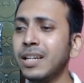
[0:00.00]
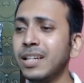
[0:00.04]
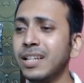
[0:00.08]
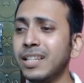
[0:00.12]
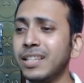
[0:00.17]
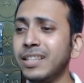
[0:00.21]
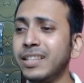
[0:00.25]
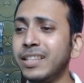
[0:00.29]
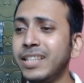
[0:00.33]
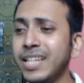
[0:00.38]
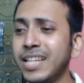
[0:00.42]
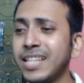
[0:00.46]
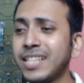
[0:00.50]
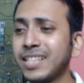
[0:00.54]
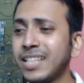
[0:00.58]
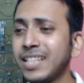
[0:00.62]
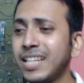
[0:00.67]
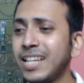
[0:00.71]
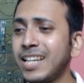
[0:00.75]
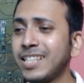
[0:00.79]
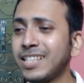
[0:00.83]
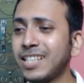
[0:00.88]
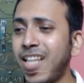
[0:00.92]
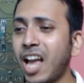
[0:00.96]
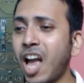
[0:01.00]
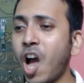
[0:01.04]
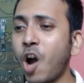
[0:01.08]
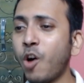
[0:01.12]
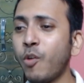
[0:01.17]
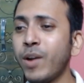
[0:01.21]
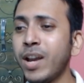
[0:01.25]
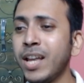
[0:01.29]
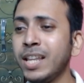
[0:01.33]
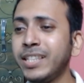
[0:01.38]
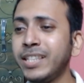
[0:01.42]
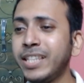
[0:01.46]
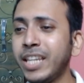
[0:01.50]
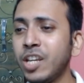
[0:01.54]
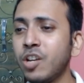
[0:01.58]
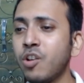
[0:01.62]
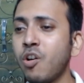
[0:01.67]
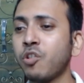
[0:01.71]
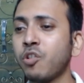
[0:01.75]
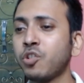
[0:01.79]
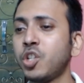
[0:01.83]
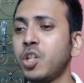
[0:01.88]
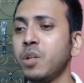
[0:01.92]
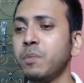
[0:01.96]
This is a Hawaiian day
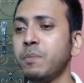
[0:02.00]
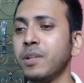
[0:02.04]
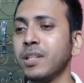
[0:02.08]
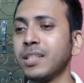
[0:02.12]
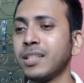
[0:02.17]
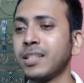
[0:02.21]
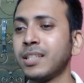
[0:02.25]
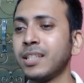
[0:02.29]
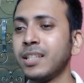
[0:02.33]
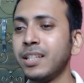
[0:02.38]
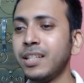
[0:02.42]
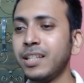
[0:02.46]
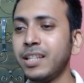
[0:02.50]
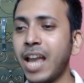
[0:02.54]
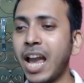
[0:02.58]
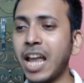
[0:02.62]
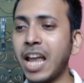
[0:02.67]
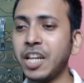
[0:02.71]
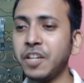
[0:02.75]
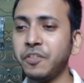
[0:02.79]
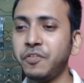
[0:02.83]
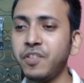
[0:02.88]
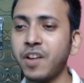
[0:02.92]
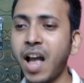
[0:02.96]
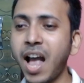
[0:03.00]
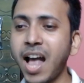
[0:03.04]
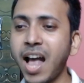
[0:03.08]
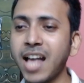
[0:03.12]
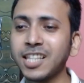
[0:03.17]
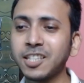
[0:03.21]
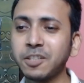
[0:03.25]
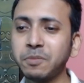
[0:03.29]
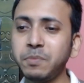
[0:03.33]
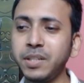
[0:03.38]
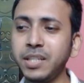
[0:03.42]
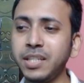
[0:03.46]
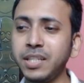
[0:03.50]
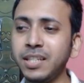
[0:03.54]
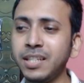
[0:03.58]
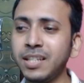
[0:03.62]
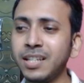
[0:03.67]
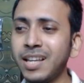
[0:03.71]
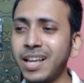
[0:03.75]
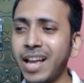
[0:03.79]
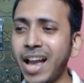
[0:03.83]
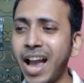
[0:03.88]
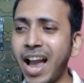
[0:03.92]
octopus. And if you ask me, I